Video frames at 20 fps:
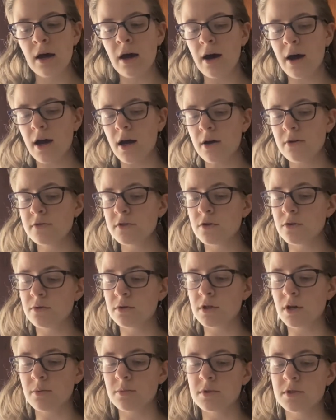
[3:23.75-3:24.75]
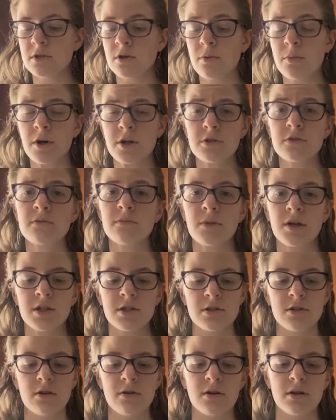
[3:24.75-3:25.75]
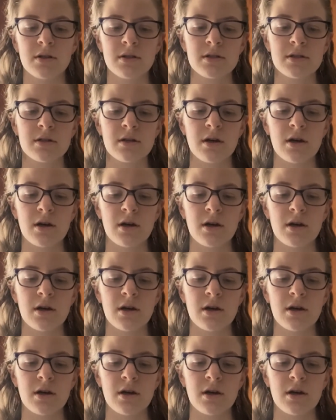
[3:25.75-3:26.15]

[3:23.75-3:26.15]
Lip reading: I have soaked up so much from my students,